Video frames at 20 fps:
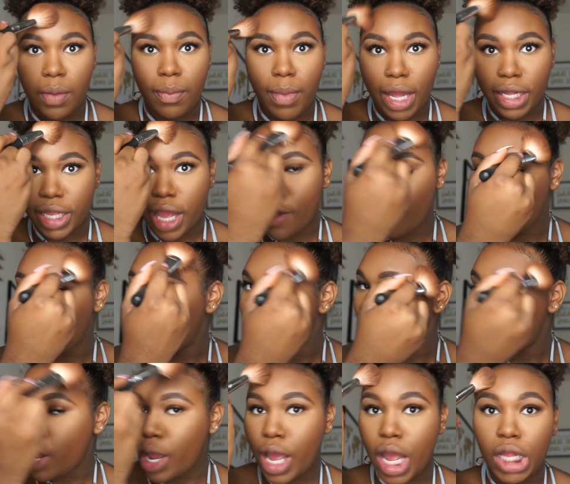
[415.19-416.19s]
Make that
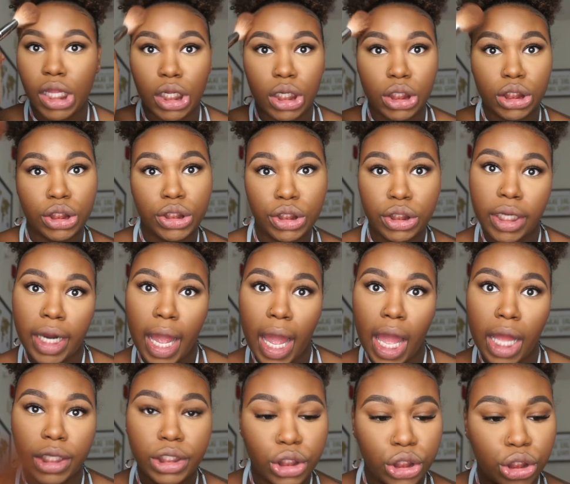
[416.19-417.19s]
forehead look
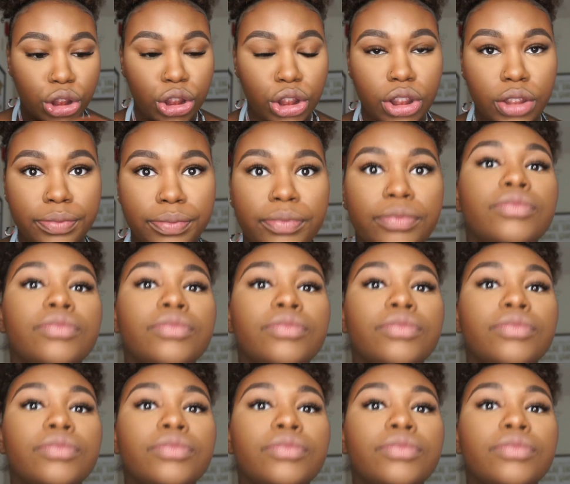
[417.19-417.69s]
snatched.